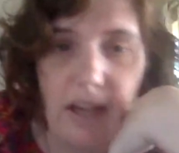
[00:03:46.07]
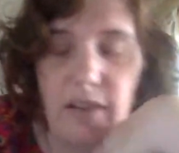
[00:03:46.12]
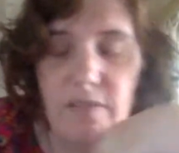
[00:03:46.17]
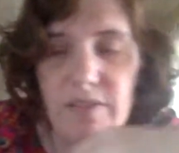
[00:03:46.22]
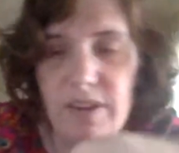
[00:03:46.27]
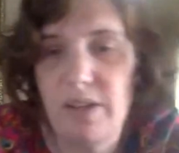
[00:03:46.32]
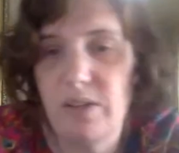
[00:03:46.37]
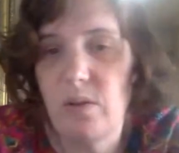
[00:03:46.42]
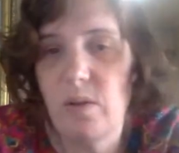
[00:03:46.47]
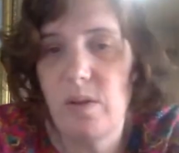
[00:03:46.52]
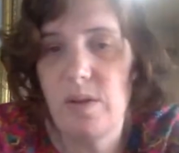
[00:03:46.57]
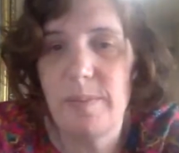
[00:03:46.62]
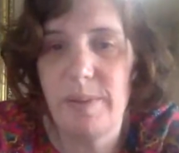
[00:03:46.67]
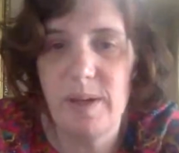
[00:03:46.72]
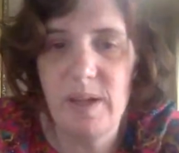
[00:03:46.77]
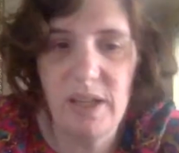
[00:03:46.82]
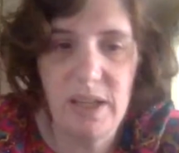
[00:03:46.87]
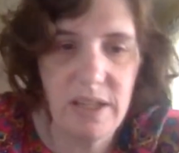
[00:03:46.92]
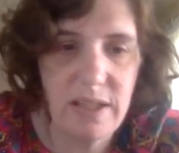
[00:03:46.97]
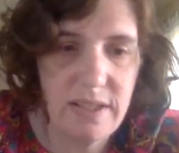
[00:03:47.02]
Found all the
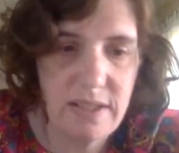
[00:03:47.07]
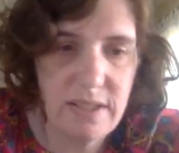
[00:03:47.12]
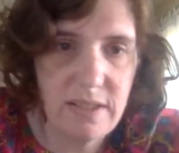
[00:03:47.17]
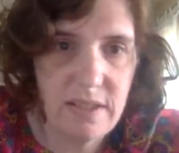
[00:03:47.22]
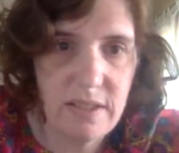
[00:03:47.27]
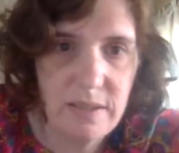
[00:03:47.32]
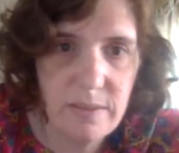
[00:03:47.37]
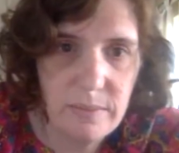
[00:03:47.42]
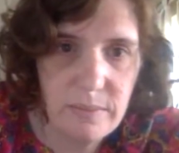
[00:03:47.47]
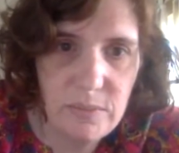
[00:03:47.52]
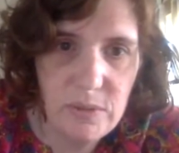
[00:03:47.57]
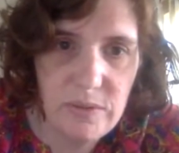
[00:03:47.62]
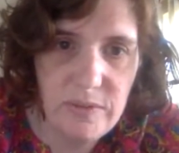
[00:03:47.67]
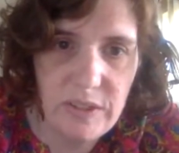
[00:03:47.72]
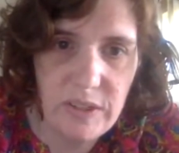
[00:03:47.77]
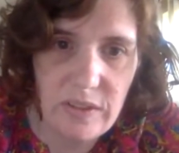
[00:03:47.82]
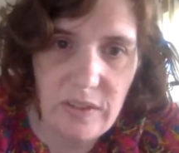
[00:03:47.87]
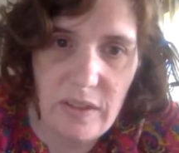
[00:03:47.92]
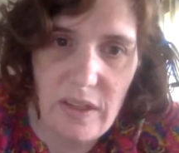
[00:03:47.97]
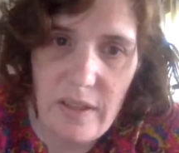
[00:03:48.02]
parts,
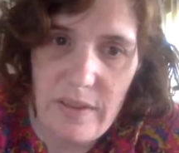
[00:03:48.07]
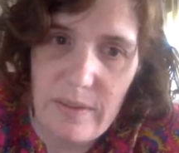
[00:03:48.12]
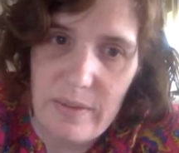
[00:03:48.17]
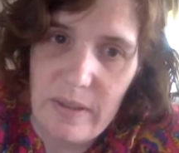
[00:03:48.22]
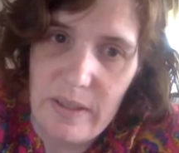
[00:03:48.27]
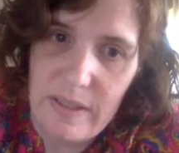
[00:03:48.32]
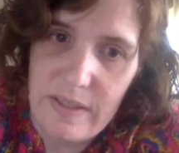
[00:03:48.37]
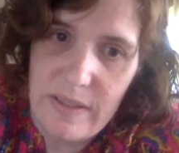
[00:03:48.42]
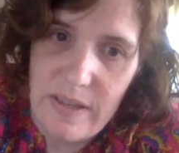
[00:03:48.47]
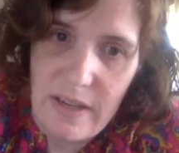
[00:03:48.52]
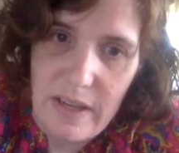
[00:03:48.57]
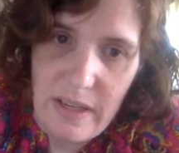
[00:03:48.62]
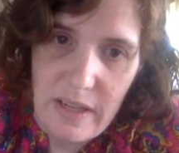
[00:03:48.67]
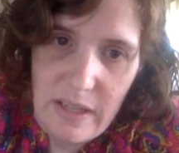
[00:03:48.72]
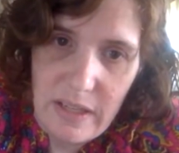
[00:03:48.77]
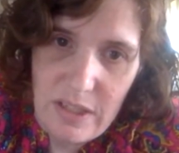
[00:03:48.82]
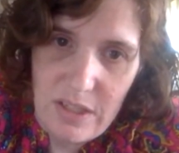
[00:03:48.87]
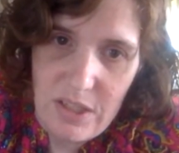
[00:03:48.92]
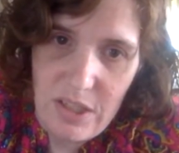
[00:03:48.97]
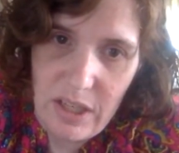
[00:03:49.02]
moving or otherwise.
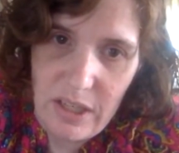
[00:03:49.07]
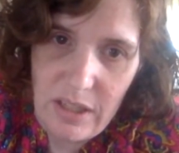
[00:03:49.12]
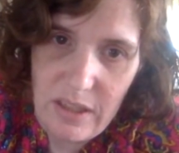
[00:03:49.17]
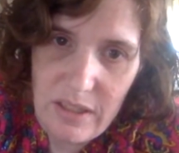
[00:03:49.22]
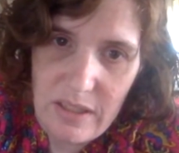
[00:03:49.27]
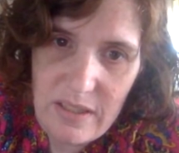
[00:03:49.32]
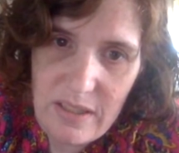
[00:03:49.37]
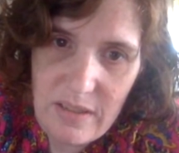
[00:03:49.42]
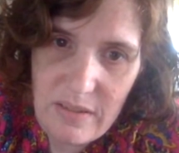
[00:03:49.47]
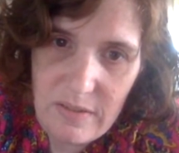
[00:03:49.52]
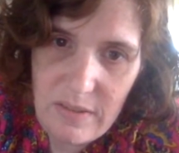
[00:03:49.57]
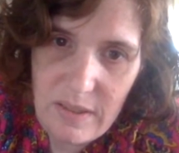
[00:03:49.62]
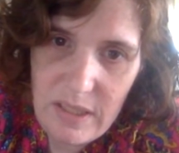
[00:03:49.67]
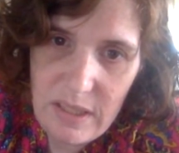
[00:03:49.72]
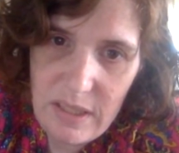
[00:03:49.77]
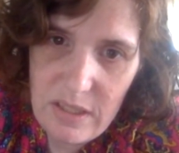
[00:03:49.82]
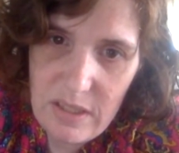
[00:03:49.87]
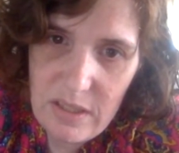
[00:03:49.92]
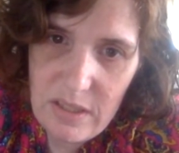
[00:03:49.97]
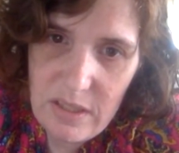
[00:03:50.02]
Check the
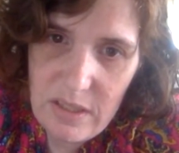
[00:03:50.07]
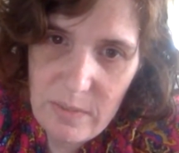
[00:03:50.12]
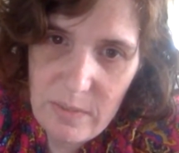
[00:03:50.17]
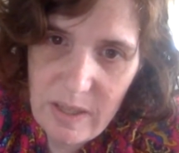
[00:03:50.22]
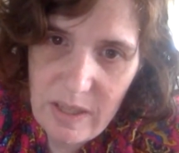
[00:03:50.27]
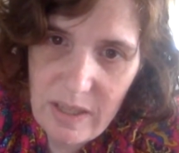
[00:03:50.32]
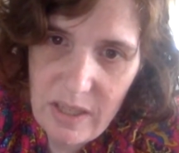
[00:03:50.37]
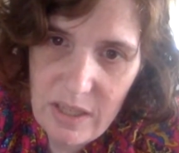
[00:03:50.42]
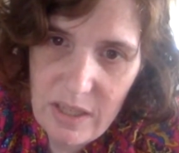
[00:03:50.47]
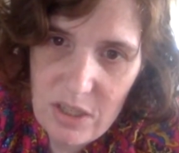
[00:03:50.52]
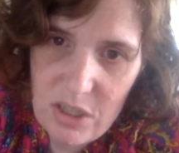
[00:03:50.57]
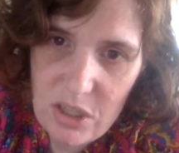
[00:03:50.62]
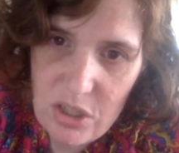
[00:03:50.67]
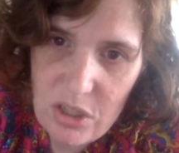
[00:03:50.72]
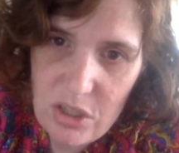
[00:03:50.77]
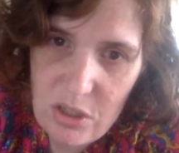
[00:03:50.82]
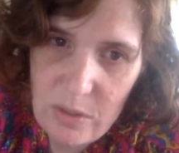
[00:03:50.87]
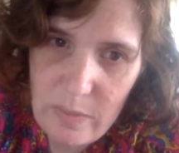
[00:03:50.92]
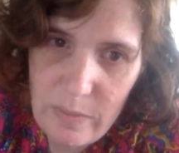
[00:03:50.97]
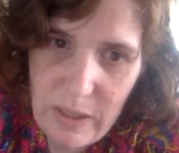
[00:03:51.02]
syringe. The medication
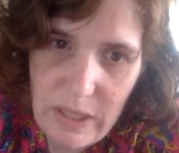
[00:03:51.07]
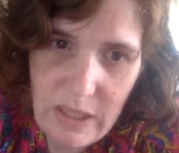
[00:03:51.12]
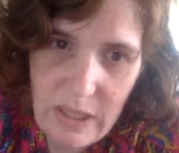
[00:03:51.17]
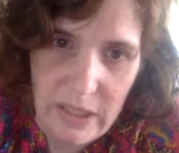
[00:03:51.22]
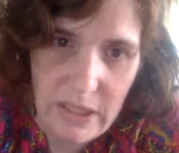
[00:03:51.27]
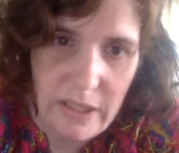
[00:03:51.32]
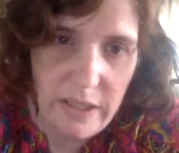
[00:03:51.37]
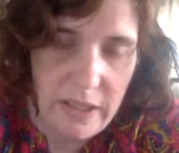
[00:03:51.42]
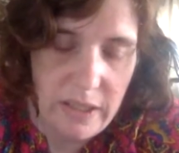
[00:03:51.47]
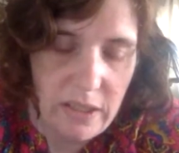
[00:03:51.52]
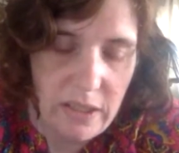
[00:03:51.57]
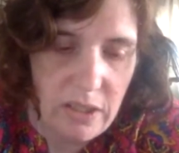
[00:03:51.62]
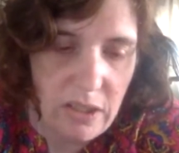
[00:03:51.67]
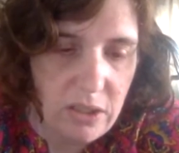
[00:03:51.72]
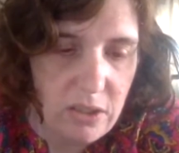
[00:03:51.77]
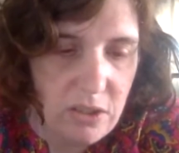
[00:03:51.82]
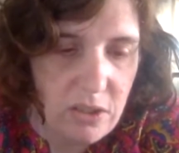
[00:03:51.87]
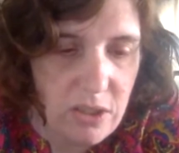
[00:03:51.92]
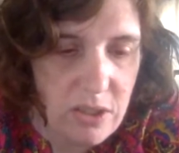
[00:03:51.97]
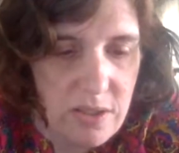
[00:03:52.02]
should be clear and
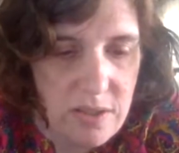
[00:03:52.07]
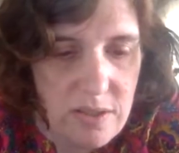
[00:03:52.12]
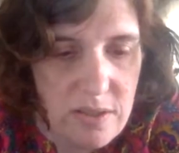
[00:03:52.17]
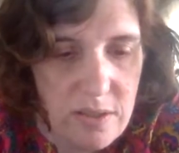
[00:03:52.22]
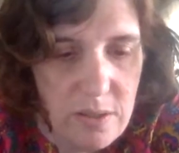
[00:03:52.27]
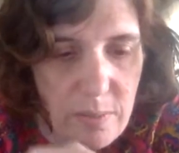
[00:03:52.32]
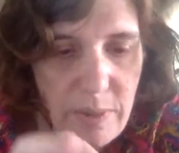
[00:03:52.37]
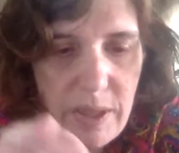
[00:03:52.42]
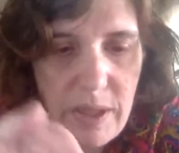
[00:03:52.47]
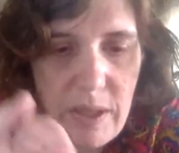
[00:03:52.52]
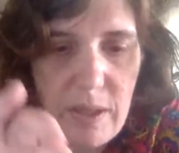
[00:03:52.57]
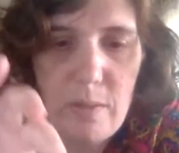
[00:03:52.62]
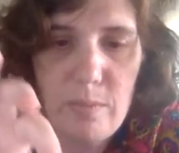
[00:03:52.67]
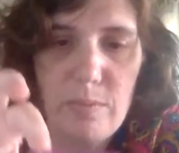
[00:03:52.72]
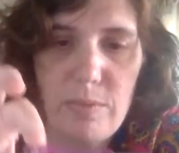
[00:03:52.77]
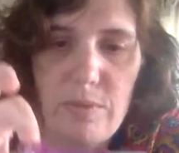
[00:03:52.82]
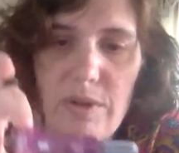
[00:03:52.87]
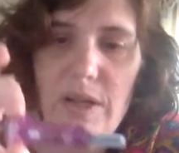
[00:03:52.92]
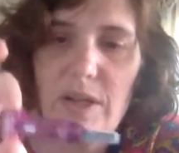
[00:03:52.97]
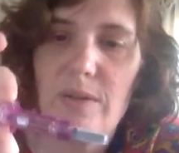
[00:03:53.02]
colorless to pale
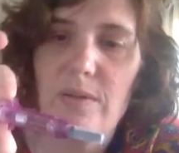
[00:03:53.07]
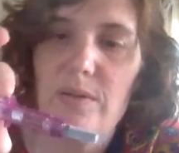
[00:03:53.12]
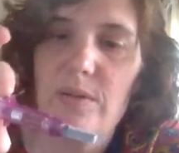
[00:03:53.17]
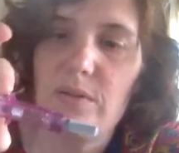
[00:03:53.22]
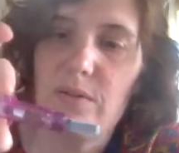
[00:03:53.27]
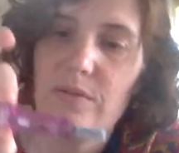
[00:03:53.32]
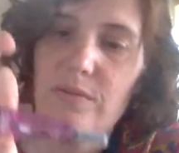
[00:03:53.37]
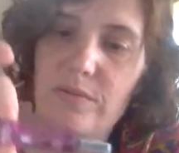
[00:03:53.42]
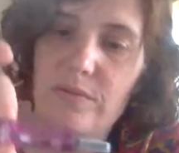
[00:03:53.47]
brown.